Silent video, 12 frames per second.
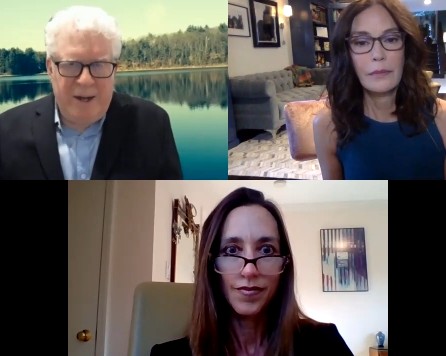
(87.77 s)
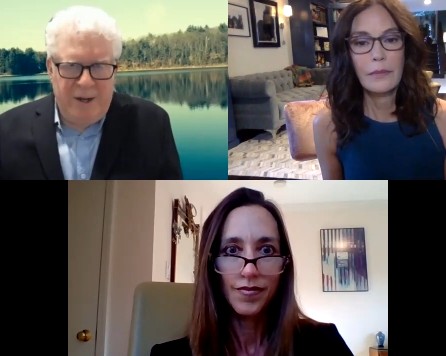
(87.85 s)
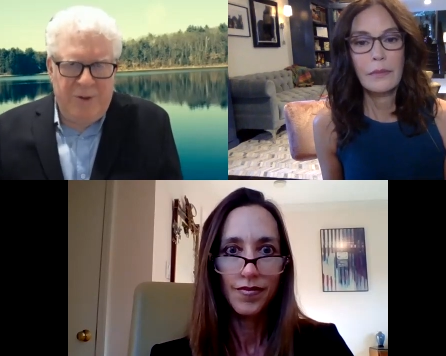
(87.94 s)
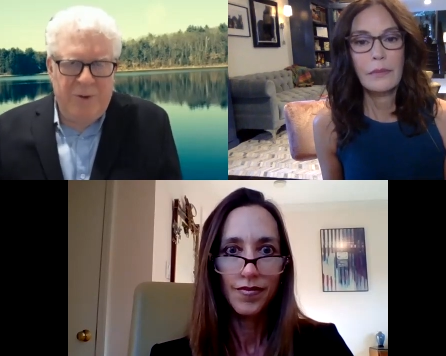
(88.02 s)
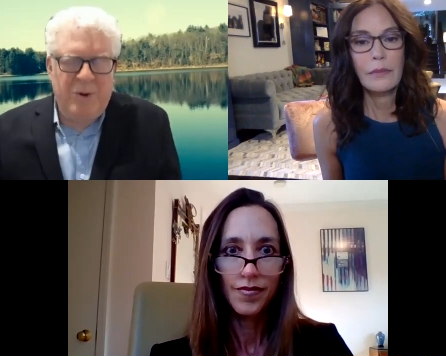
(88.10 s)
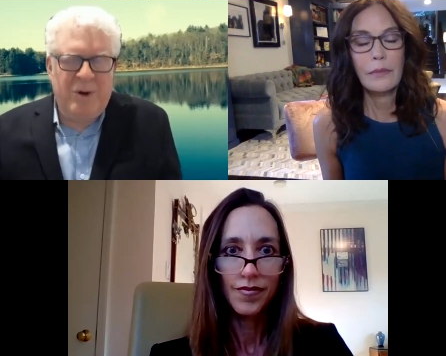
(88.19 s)

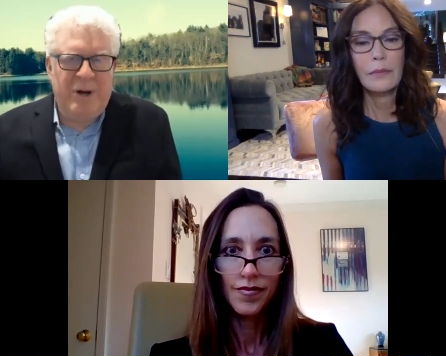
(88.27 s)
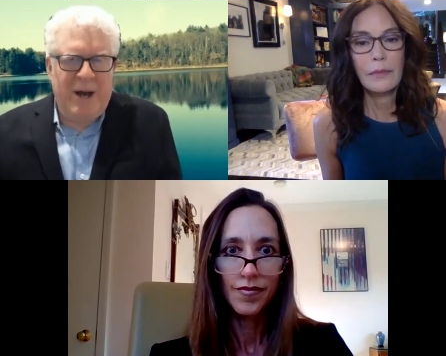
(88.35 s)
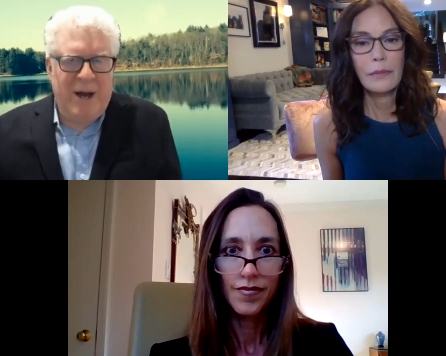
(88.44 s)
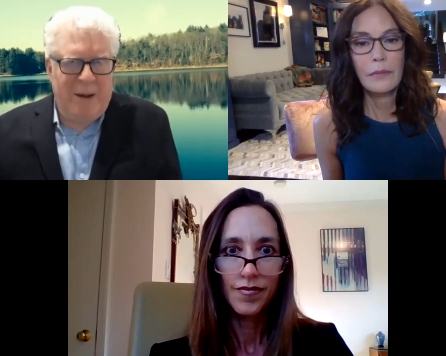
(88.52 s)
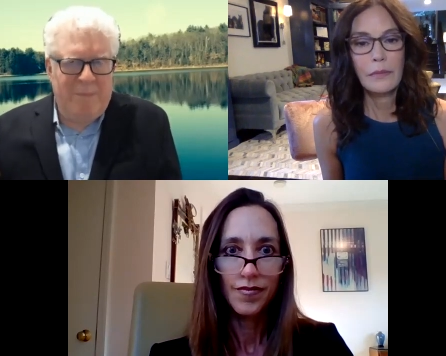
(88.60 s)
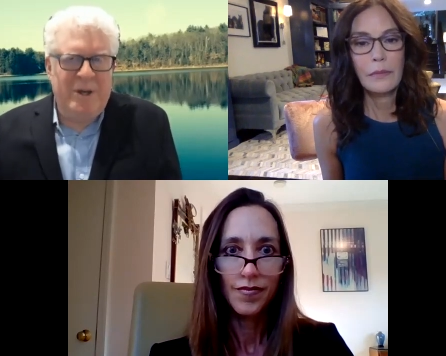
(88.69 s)
Speaker 1: either on
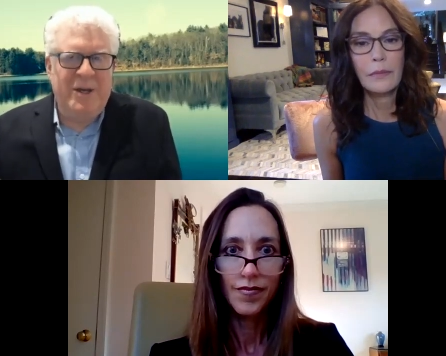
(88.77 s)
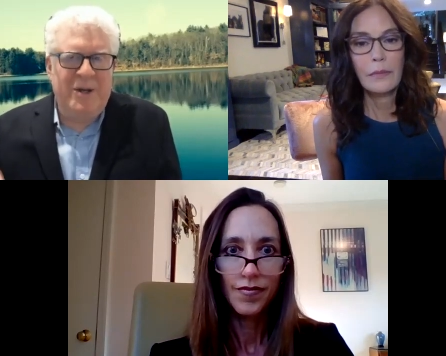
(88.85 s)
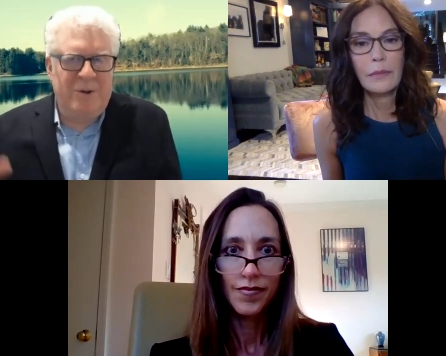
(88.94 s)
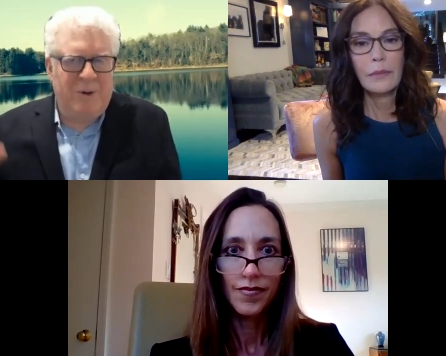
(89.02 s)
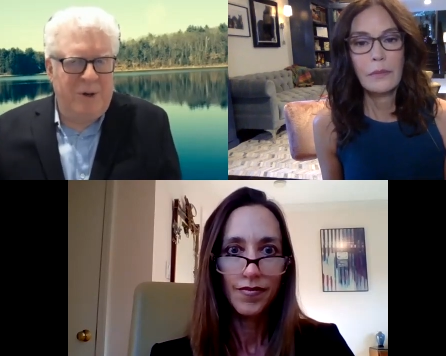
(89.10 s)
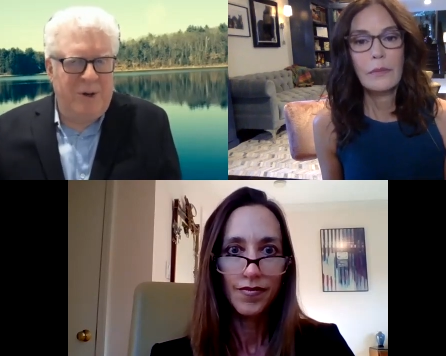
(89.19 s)

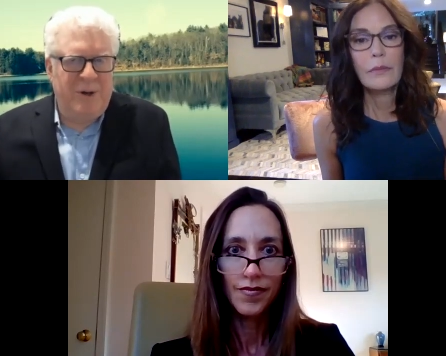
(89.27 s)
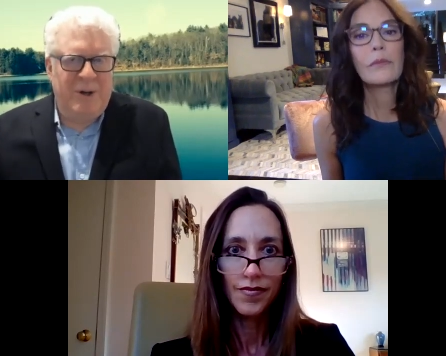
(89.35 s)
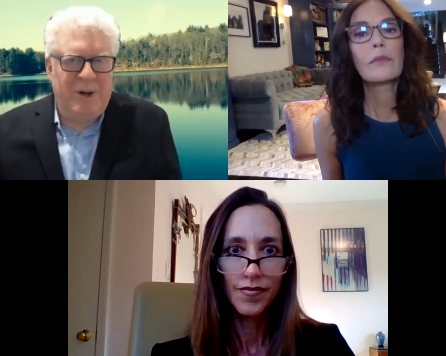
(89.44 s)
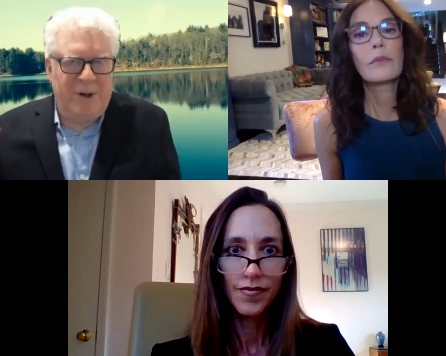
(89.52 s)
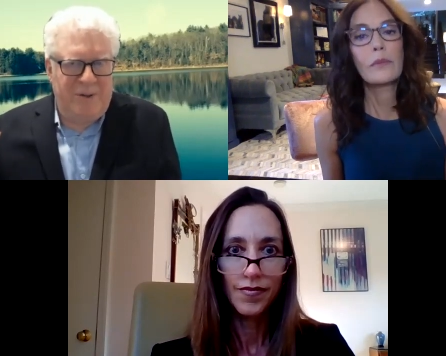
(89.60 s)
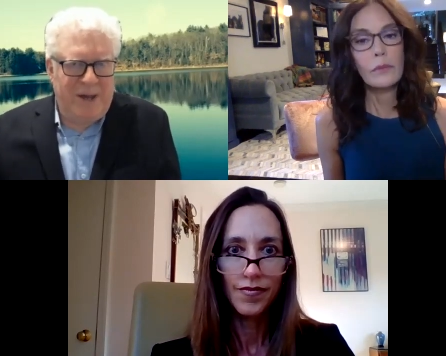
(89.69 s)
Hopin on
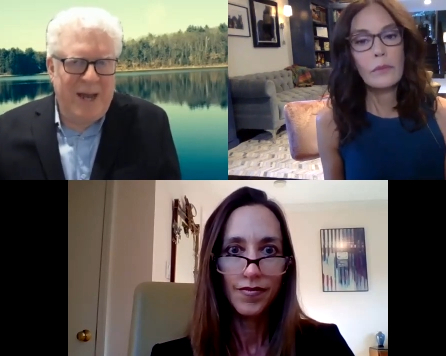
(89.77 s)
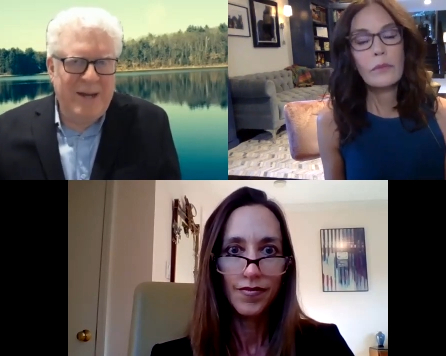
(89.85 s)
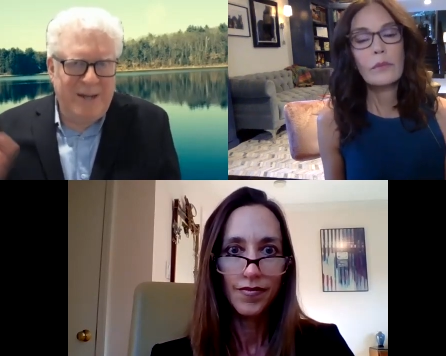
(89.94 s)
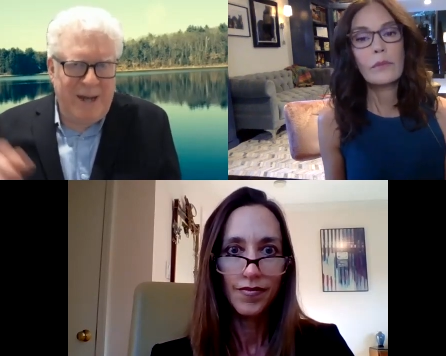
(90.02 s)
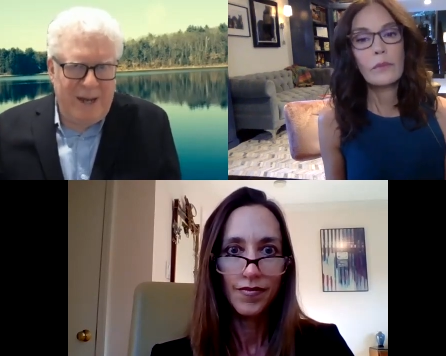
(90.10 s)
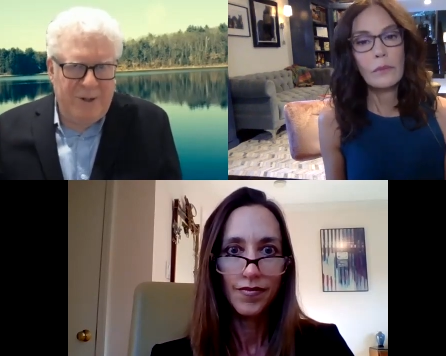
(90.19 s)
uh, the
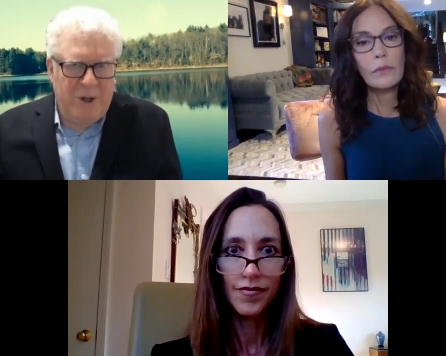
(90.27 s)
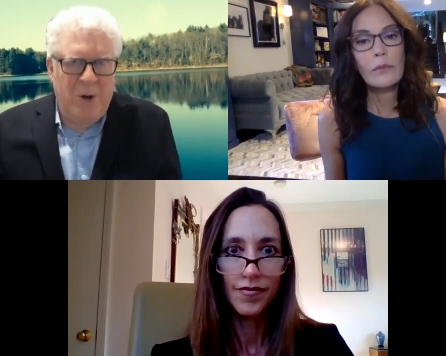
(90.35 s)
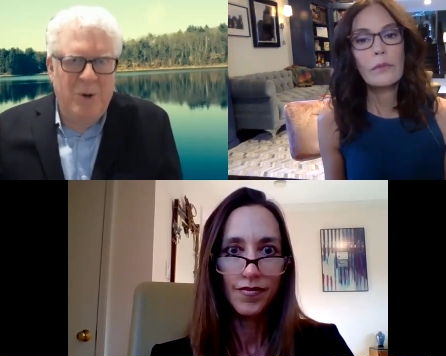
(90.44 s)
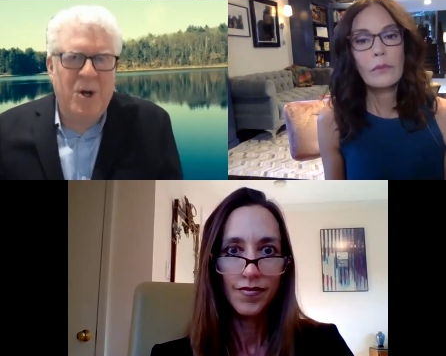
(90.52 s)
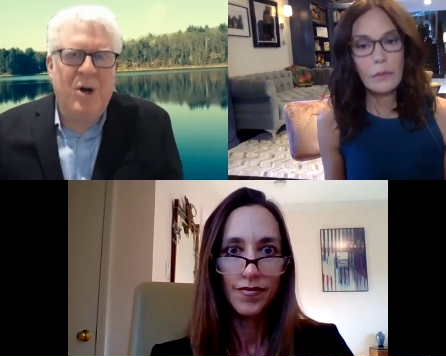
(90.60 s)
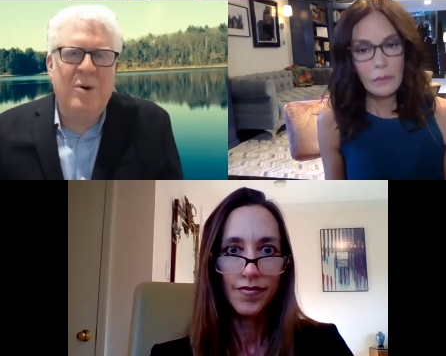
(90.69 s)
ADA
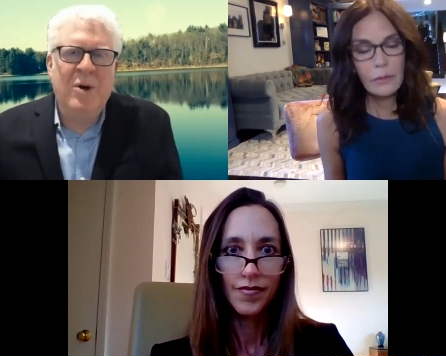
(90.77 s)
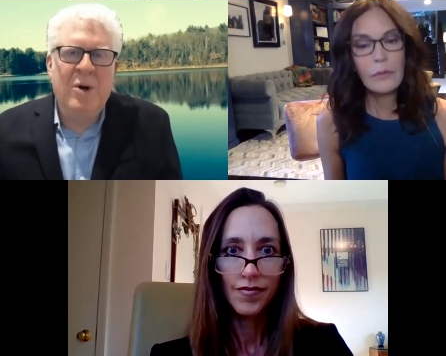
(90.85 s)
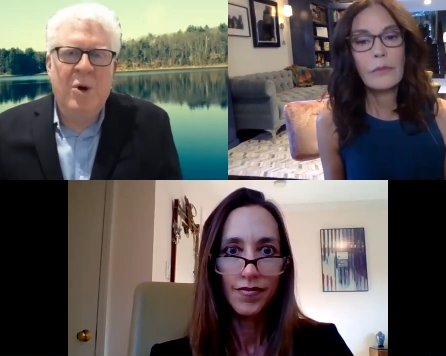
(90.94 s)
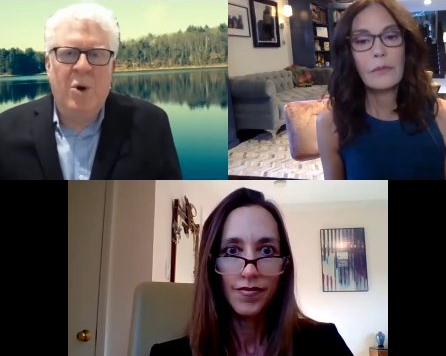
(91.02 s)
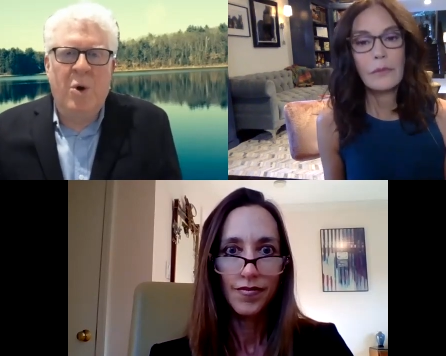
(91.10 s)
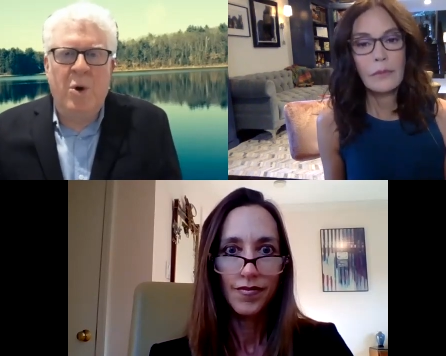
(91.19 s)
logo
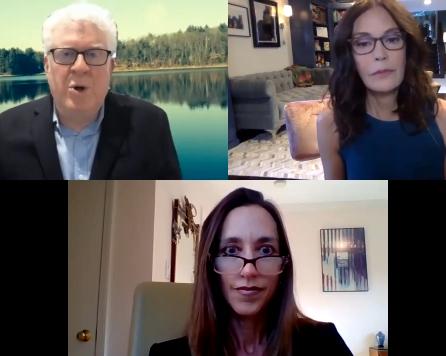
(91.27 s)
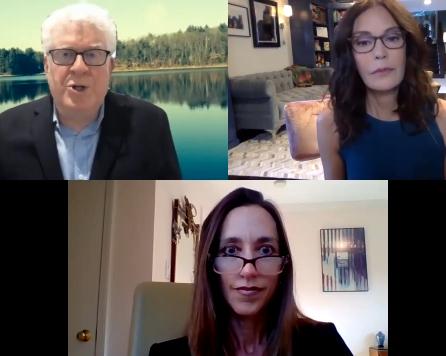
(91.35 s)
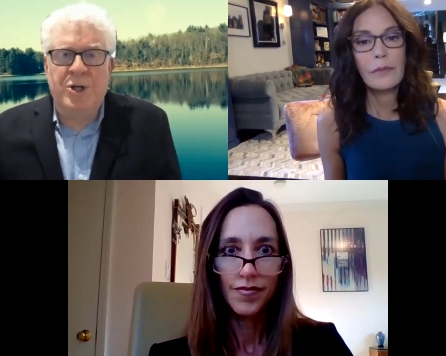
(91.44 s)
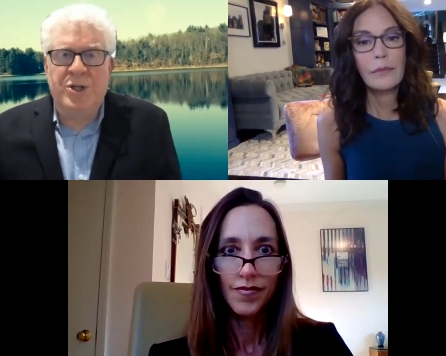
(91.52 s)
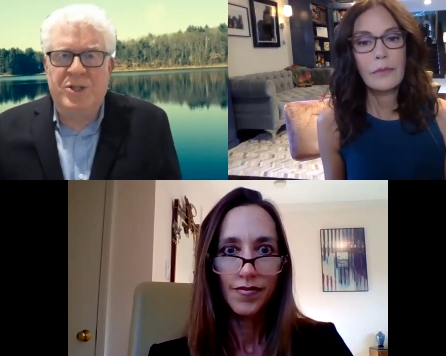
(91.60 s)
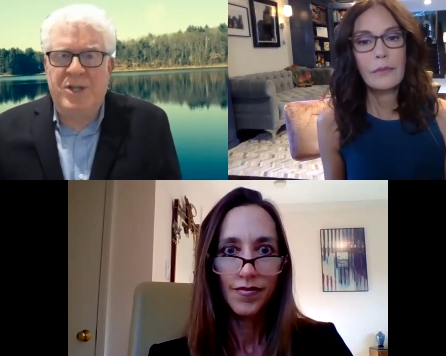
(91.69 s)
or
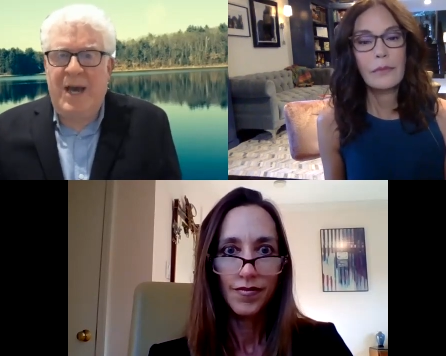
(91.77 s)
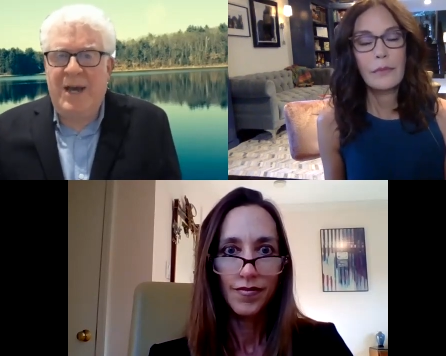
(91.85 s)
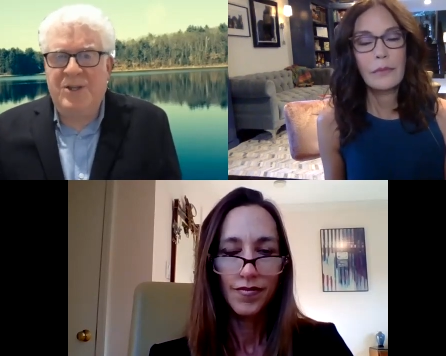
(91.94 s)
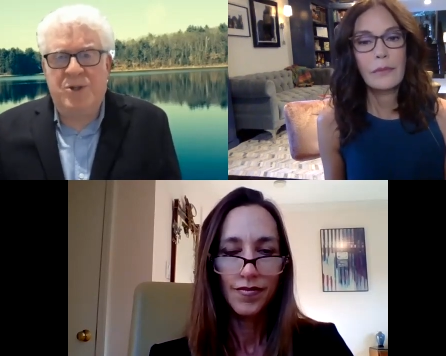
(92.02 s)
just text